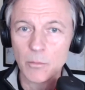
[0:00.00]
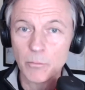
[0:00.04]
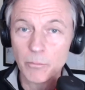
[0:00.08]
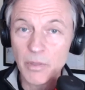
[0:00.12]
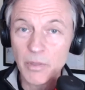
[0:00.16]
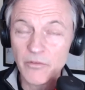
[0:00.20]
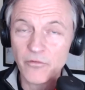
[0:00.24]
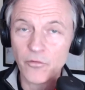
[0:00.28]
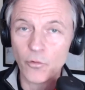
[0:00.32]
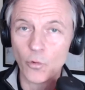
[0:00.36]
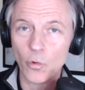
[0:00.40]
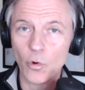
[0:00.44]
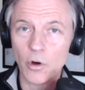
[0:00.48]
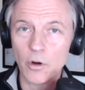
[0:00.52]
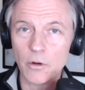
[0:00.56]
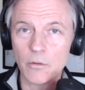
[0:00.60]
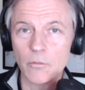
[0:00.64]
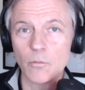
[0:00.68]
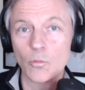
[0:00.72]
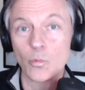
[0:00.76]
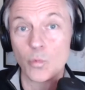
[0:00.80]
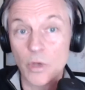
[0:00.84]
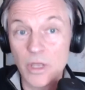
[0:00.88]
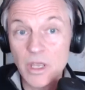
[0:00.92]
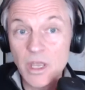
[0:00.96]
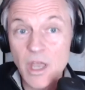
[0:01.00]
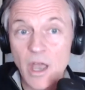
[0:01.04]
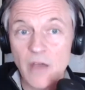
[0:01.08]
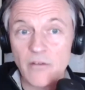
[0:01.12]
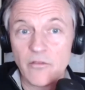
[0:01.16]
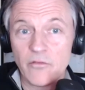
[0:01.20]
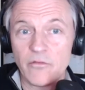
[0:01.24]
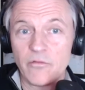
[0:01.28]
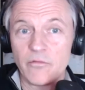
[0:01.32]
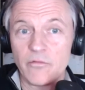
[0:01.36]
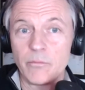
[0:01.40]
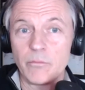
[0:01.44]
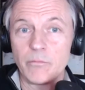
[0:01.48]
before we
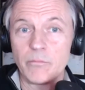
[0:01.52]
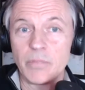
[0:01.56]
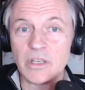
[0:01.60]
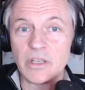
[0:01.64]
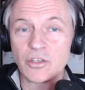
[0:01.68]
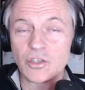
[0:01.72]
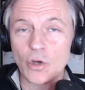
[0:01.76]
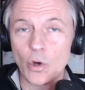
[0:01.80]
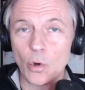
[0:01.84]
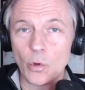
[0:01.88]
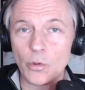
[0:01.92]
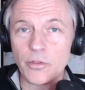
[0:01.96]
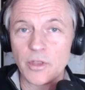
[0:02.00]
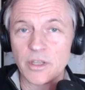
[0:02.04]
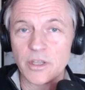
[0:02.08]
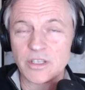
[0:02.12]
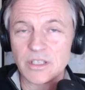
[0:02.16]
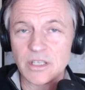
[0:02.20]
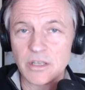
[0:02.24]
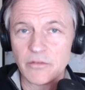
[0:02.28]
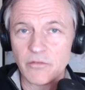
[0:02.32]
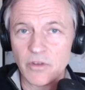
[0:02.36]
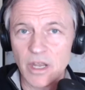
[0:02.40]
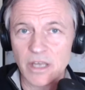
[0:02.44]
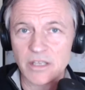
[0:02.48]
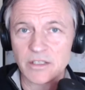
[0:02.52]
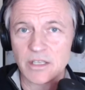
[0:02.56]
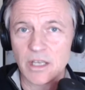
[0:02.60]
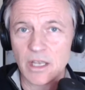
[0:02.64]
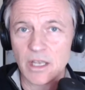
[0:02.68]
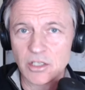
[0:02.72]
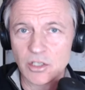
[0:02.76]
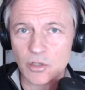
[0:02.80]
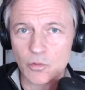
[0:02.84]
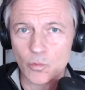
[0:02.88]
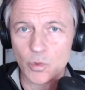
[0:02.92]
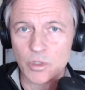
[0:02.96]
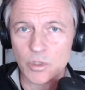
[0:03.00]
have been told that
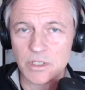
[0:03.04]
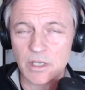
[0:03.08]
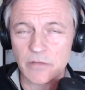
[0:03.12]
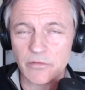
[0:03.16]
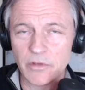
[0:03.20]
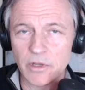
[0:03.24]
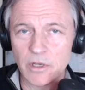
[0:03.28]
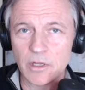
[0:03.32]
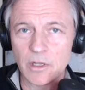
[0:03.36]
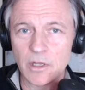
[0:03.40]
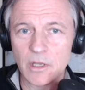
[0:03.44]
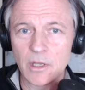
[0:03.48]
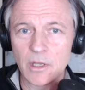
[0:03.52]
civilization was even